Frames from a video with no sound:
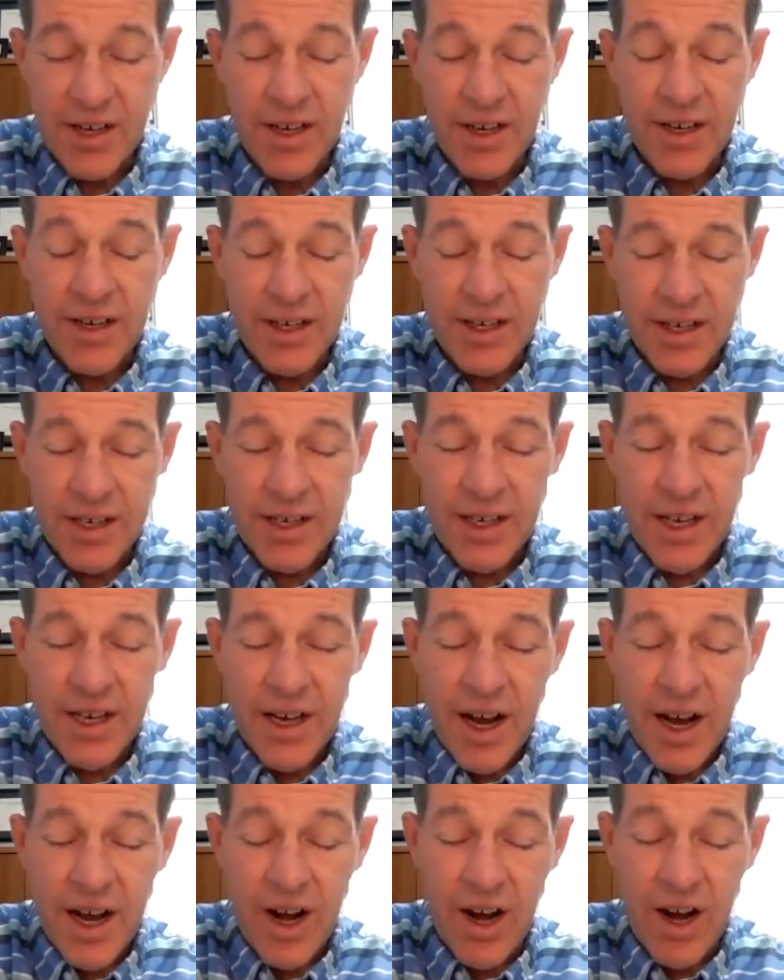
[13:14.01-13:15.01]

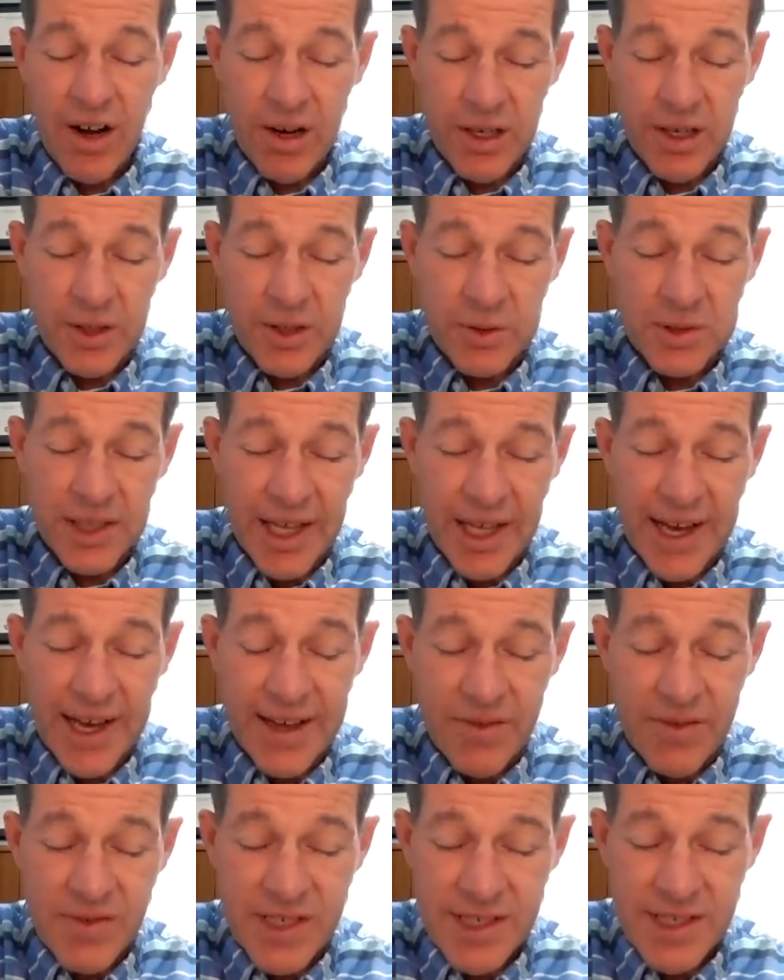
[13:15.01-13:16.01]
consider our
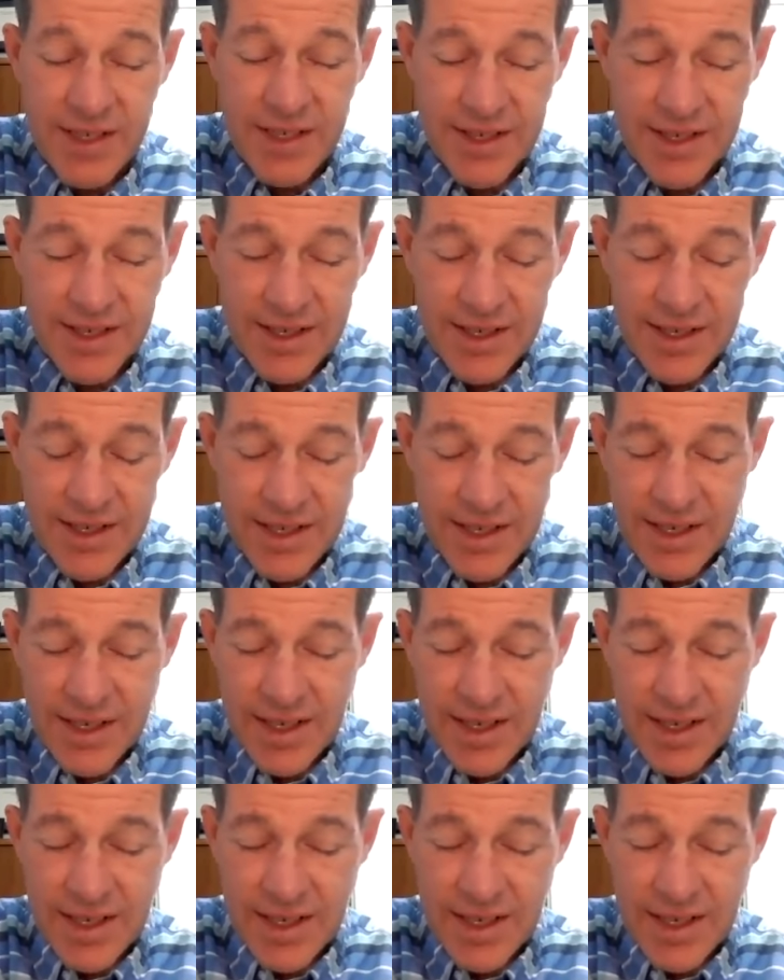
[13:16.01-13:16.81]
own lives